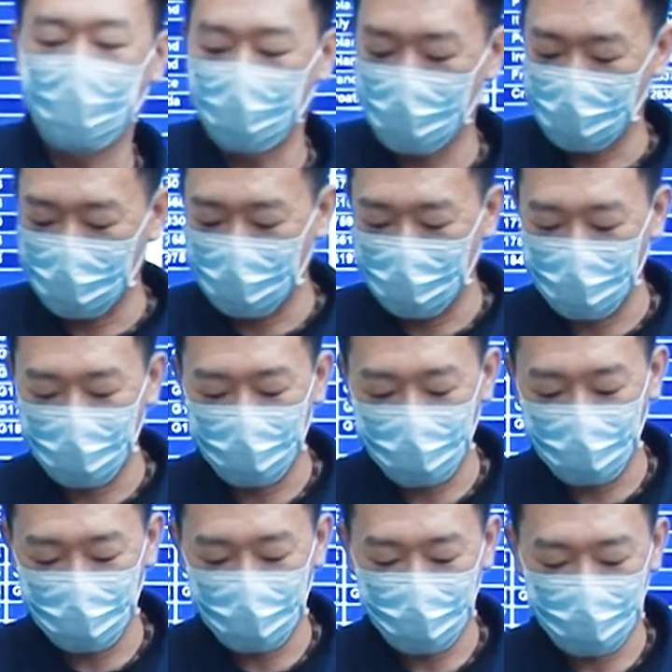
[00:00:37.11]

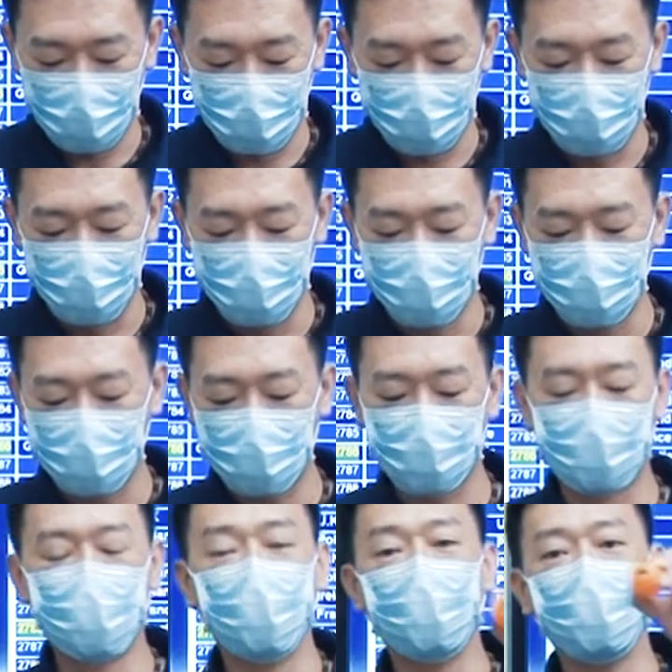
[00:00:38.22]
is
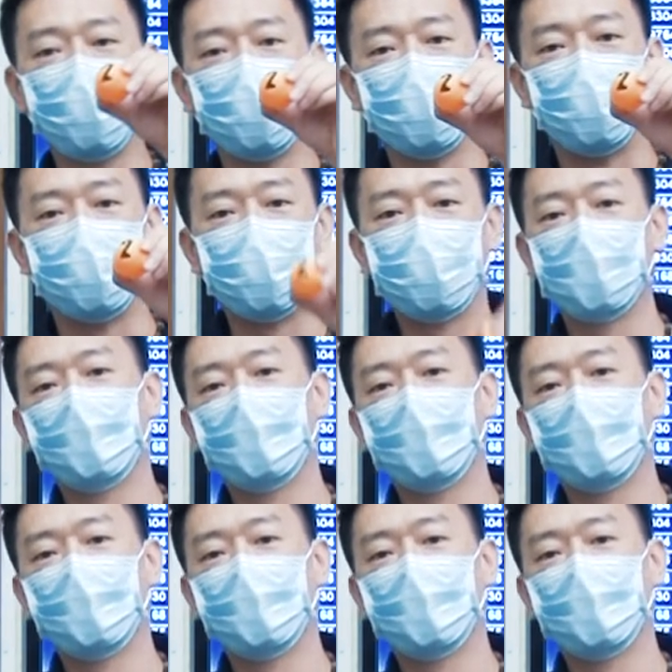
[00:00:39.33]
2.